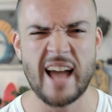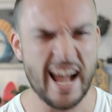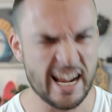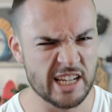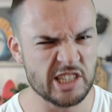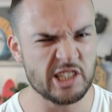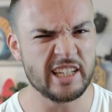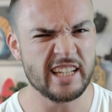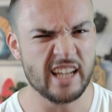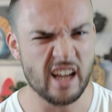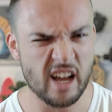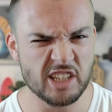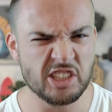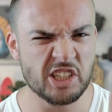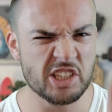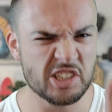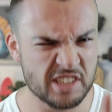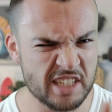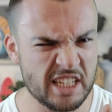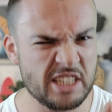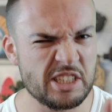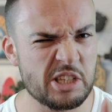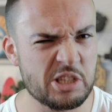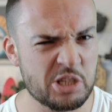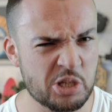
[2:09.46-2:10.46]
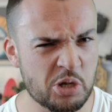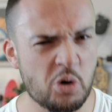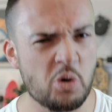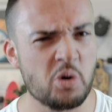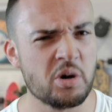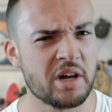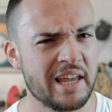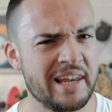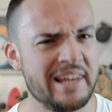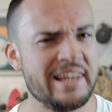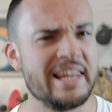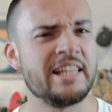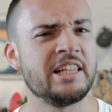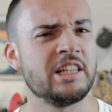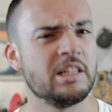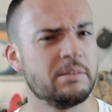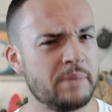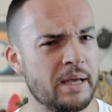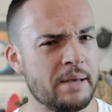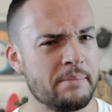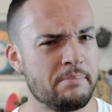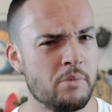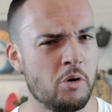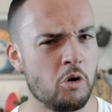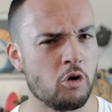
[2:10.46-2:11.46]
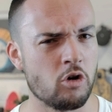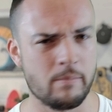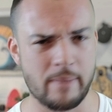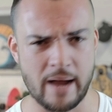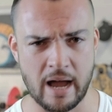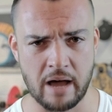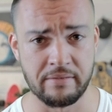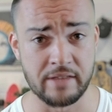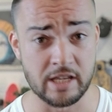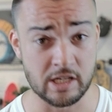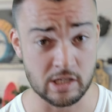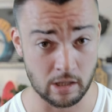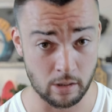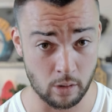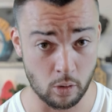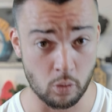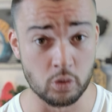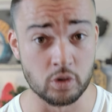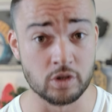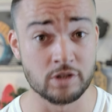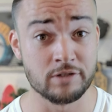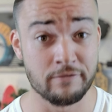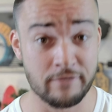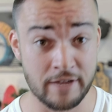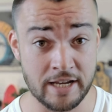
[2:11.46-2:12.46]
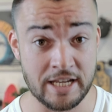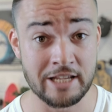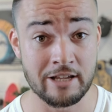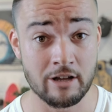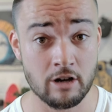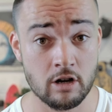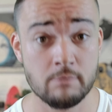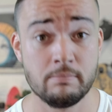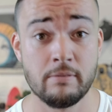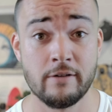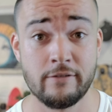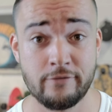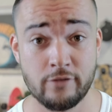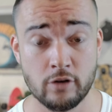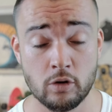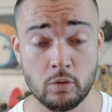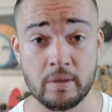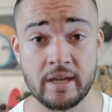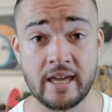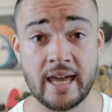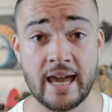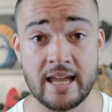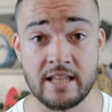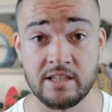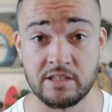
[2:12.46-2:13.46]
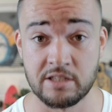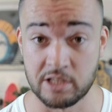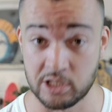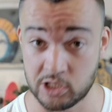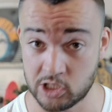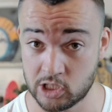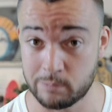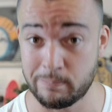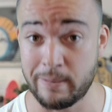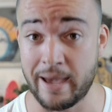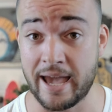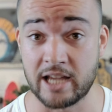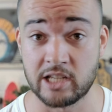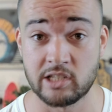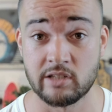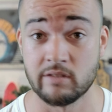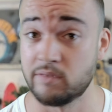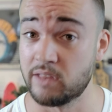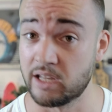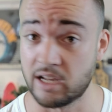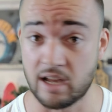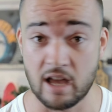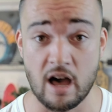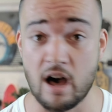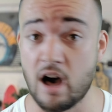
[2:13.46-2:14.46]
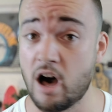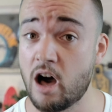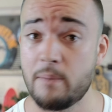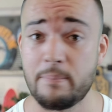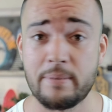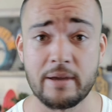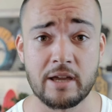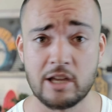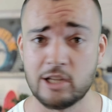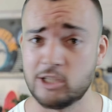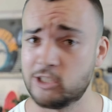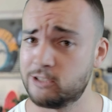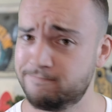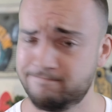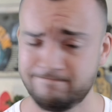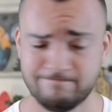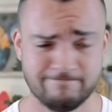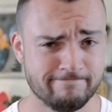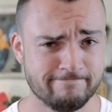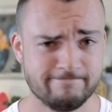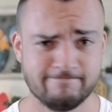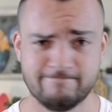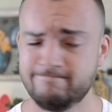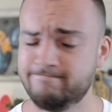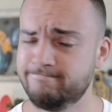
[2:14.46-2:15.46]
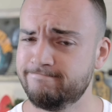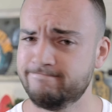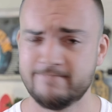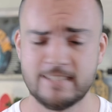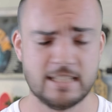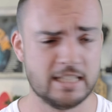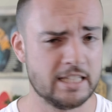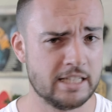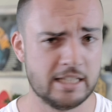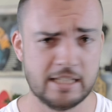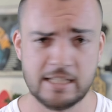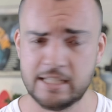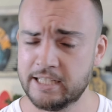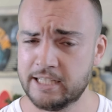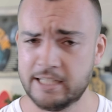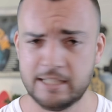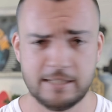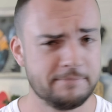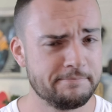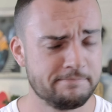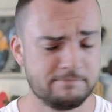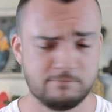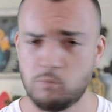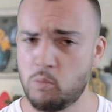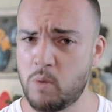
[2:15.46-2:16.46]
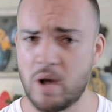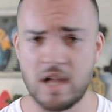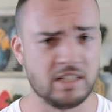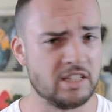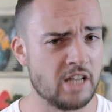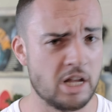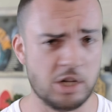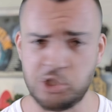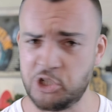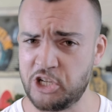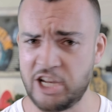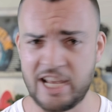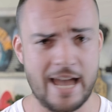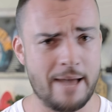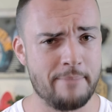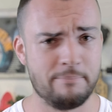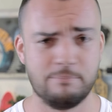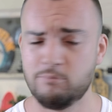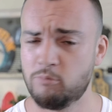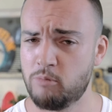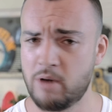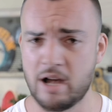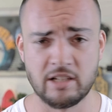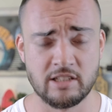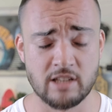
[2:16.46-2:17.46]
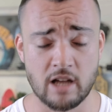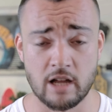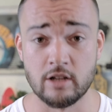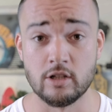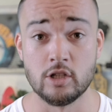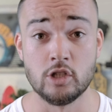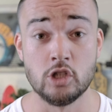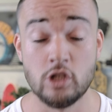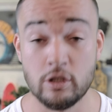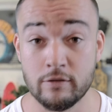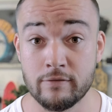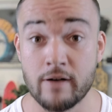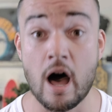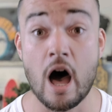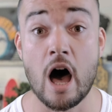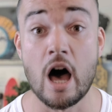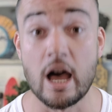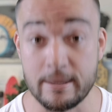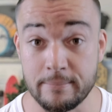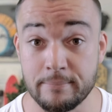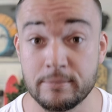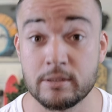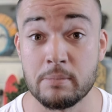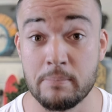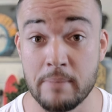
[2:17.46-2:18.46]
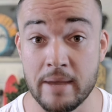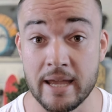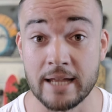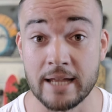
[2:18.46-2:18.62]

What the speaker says: Actually, I just need to talk a little bit more about this launch video before we get into the specs of the car, because well done, GM. Well done. You've hyped me.